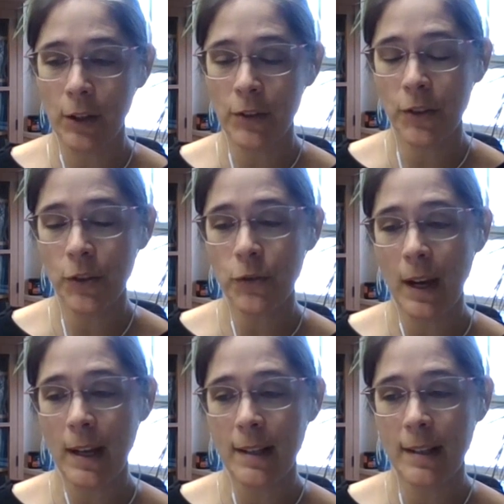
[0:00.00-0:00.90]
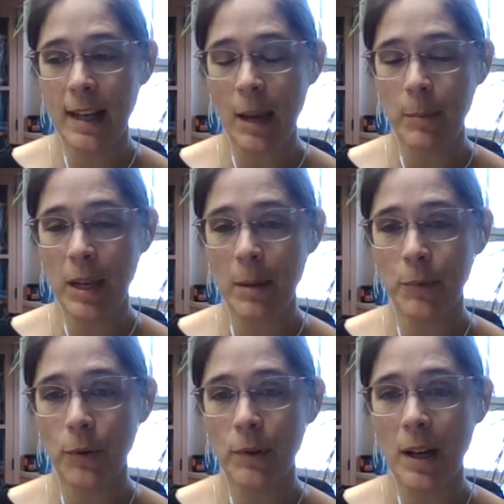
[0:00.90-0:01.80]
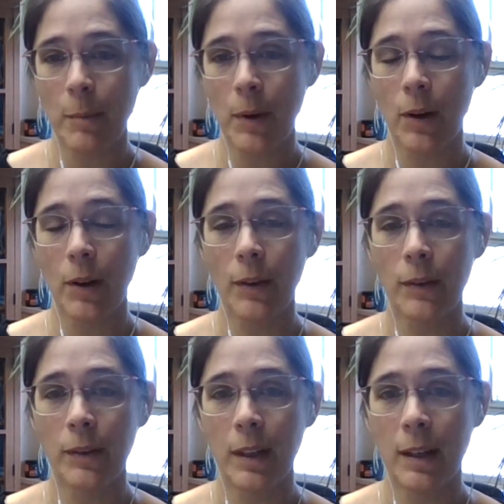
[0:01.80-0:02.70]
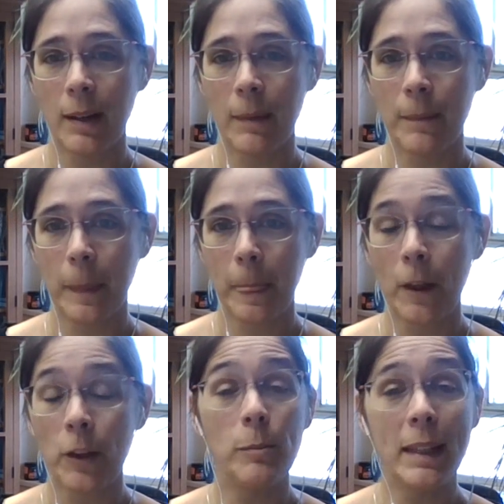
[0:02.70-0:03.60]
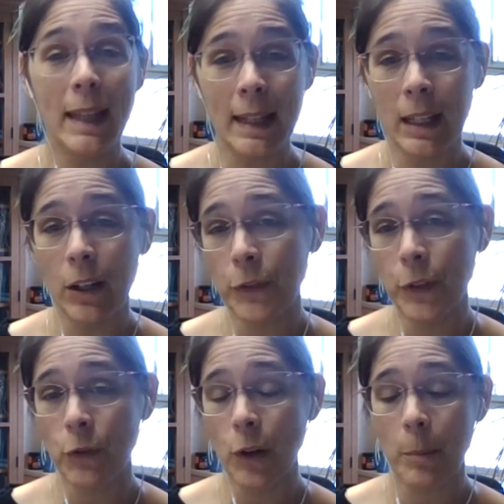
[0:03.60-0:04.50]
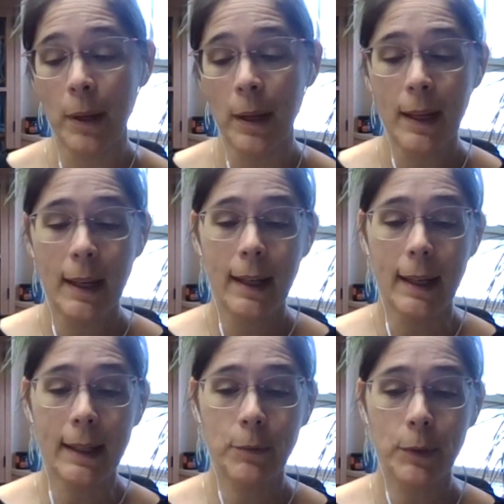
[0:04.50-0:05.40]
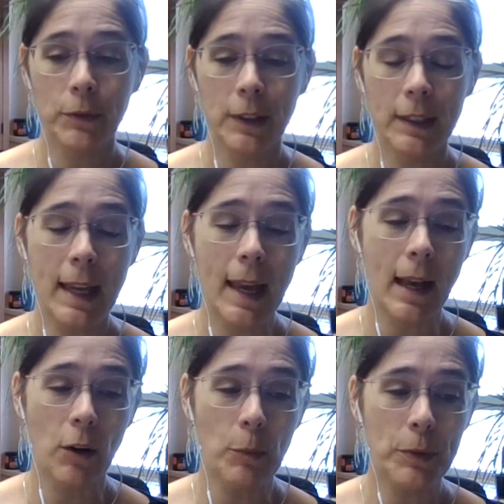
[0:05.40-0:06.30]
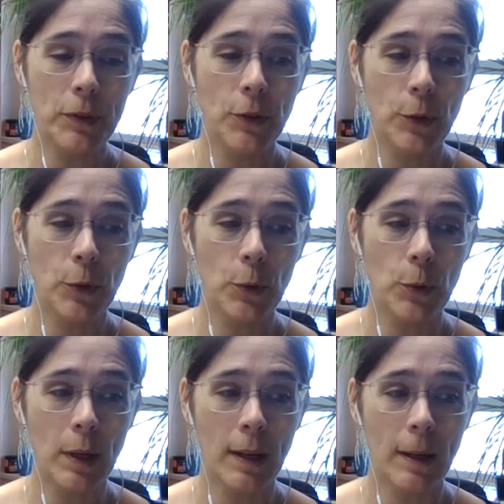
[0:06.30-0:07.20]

concentrate the IPM program on the beginning of the crop, it will really help to